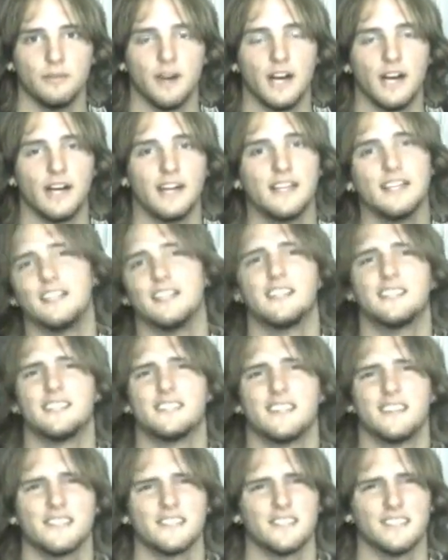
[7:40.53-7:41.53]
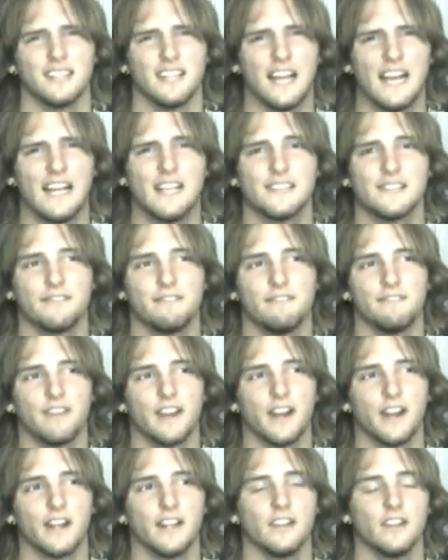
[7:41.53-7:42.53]
It doesn't last
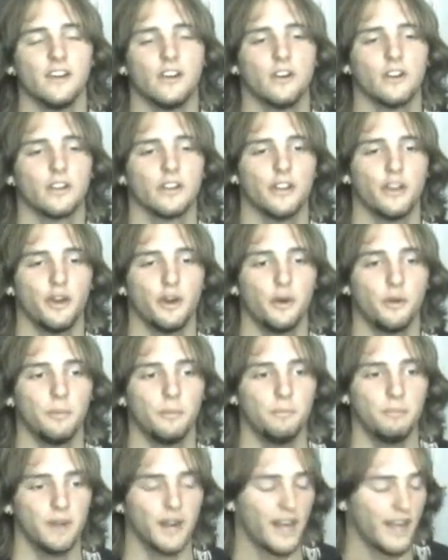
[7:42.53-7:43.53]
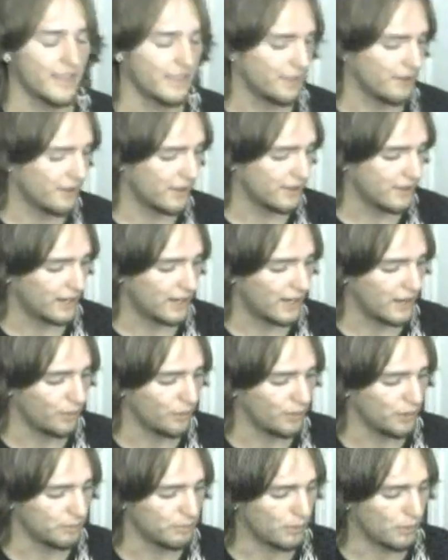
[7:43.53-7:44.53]
very long though, but I thought that I
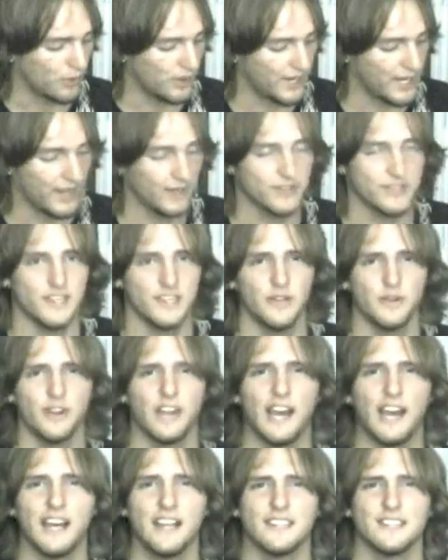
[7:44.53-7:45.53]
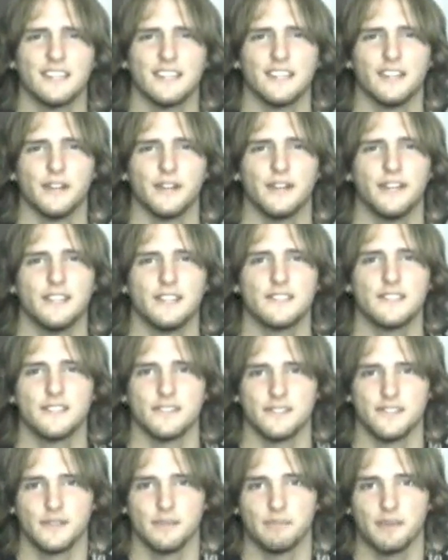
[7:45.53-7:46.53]
would point out to you guys that there is
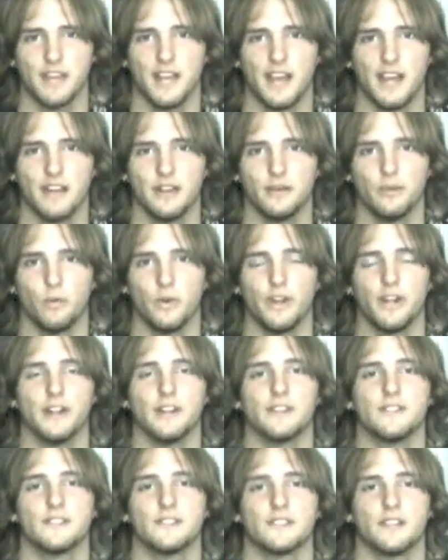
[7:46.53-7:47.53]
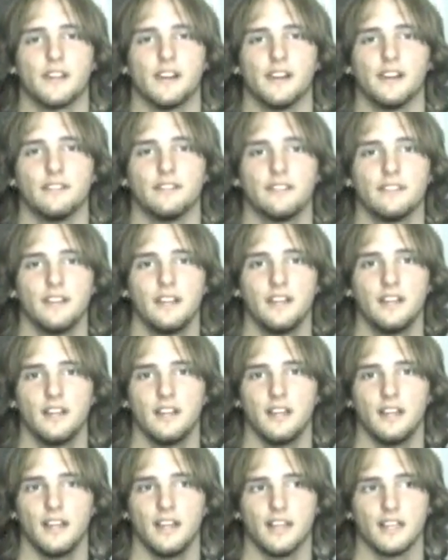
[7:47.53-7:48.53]
some kind of weird stuff
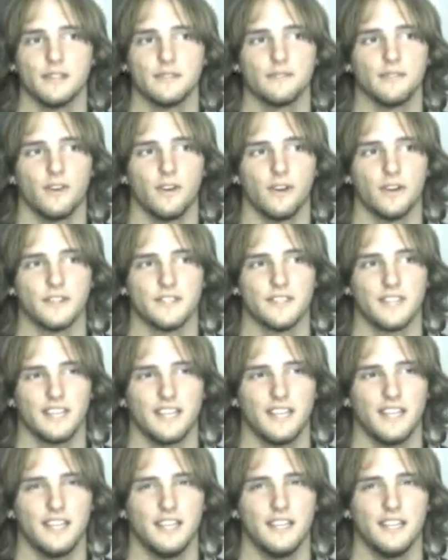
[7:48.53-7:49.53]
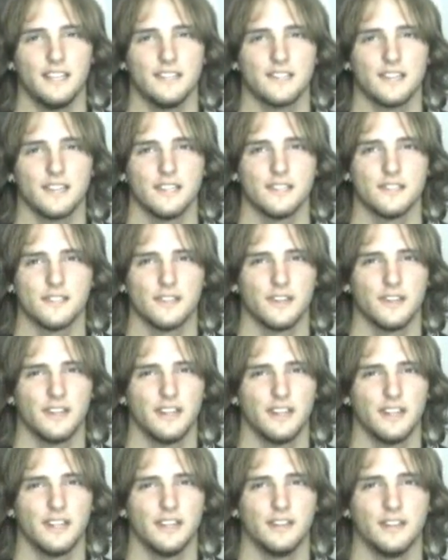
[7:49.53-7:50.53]
as far as the keys
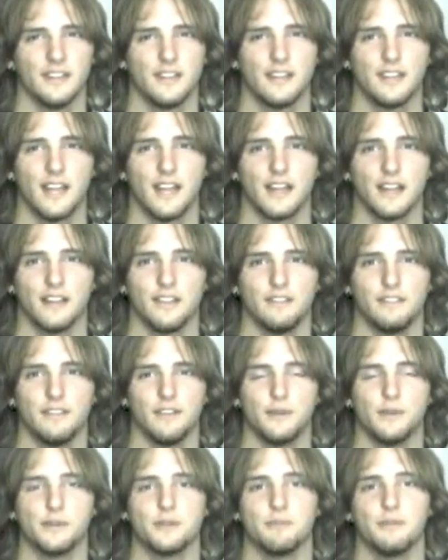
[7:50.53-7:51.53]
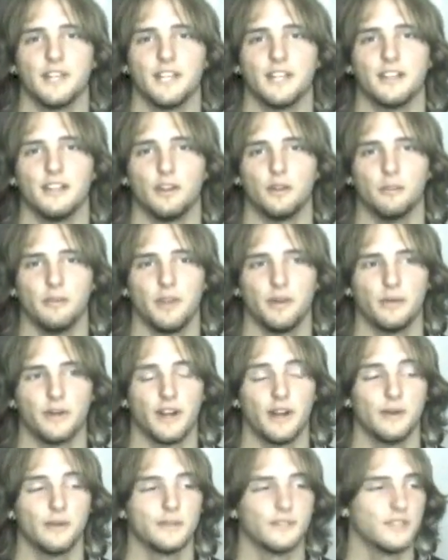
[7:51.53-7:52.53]
concerned. It kind of confused me a little bit when
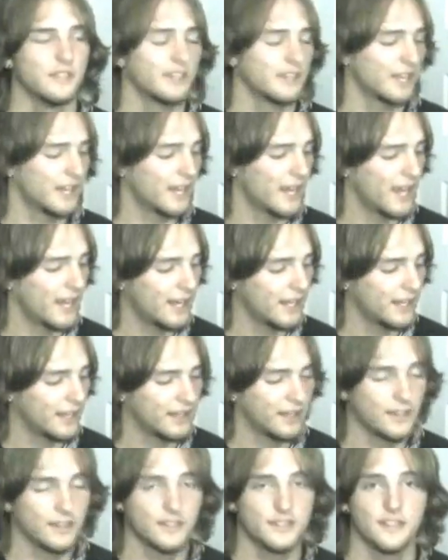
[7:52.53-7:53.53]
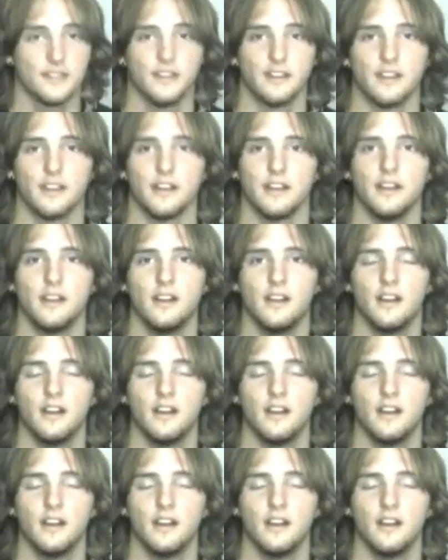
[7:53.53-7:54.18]
I was looking at it, because the